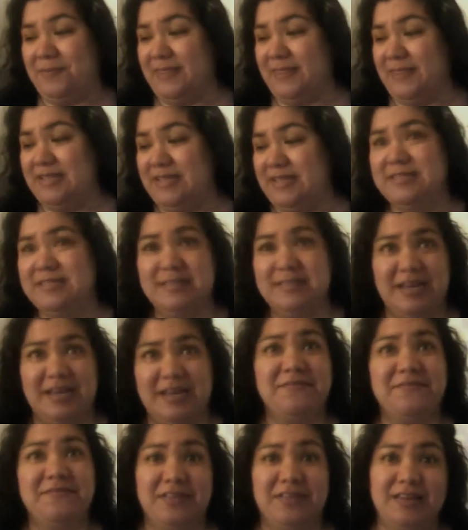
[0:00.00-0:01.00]
This is
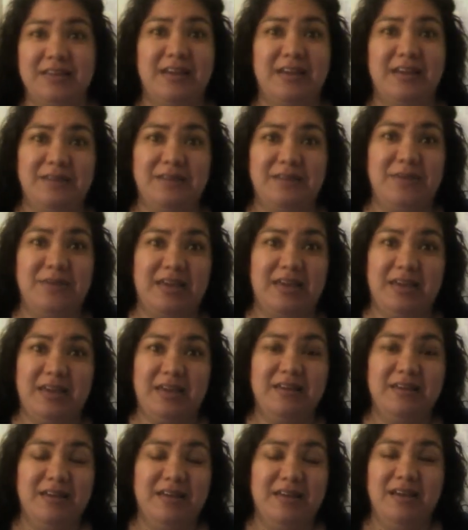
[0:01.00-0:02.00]
definitely going to
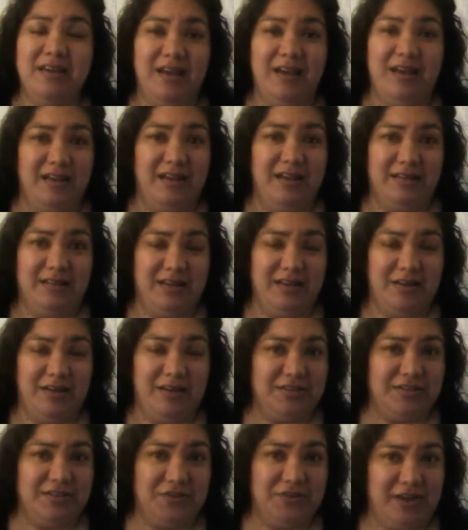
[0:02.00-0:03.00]
be an
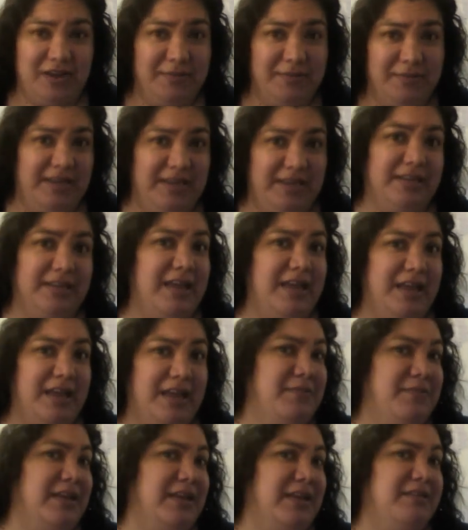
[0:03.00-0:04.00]
Oscar-nominated
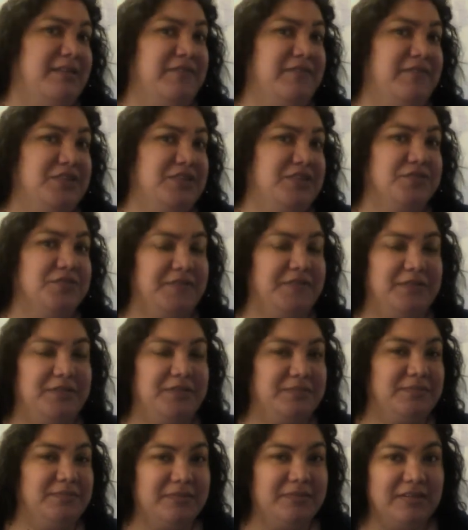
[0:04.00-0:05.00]
animated feature
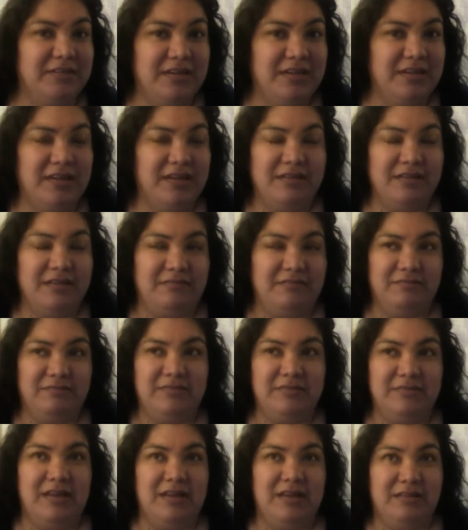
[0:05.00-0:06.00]
film.
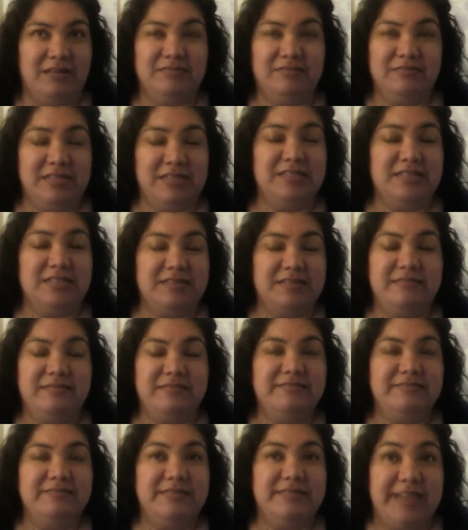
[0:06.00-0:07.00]
This is
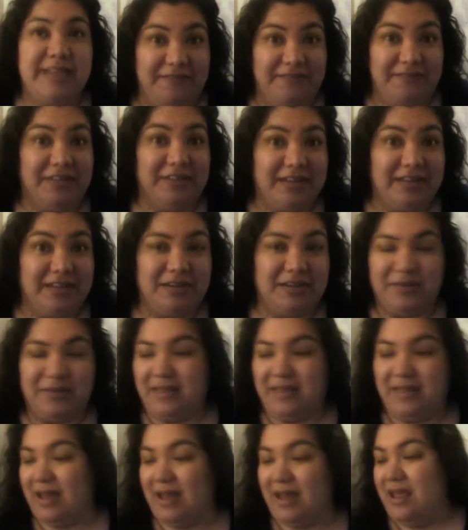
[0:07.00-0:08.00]
definitely going to be
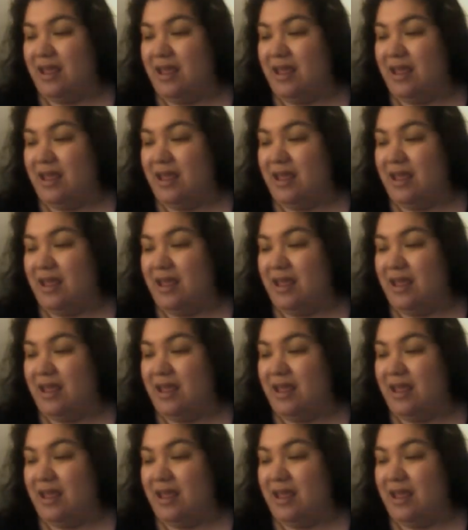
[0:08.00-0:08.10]
that.